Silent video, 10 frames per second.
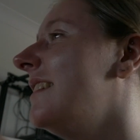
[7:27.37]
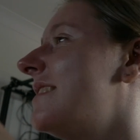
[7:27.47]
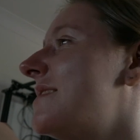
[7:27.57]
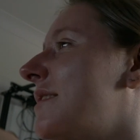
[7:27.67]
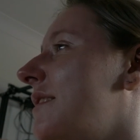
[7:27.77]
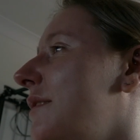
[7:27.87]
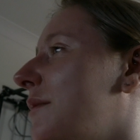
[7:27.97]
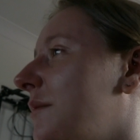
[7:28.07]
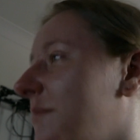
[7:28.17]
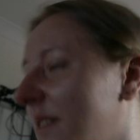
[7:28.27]
Let us know if you
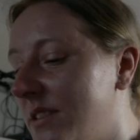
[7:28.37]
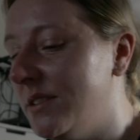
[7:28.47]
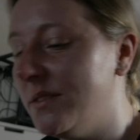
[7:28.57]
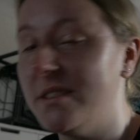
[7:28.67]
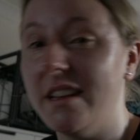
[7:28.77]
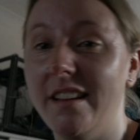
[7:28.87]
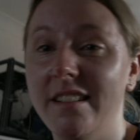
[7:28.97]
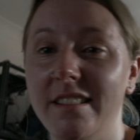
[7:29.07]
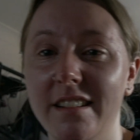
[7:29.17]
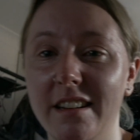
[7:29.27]
want me to use
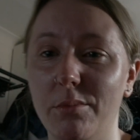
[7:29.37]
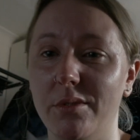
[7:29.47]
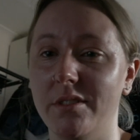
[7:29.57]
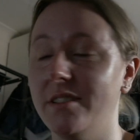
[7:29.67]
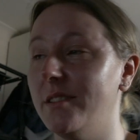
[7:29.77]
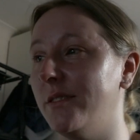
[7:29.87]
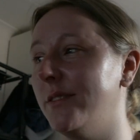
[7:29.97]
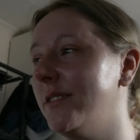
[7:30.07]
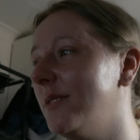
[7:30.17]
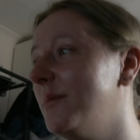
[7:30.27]
that at any point in the
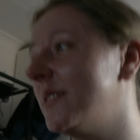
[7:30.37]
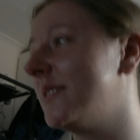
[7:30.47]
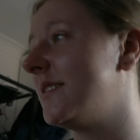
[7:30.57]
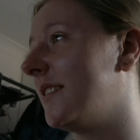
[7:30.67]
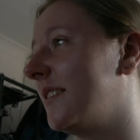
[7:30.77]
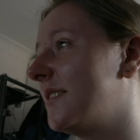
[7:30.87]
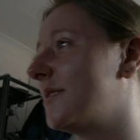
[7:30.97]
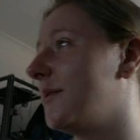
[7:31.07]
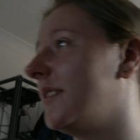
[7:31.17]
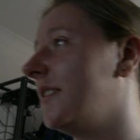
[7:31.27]
future, because I think it's
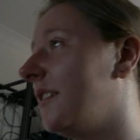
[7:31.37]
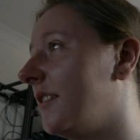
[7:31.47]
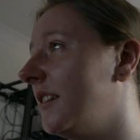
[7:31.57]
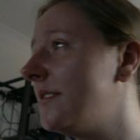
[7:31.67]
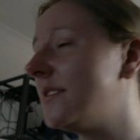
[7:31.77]
quite hilarious.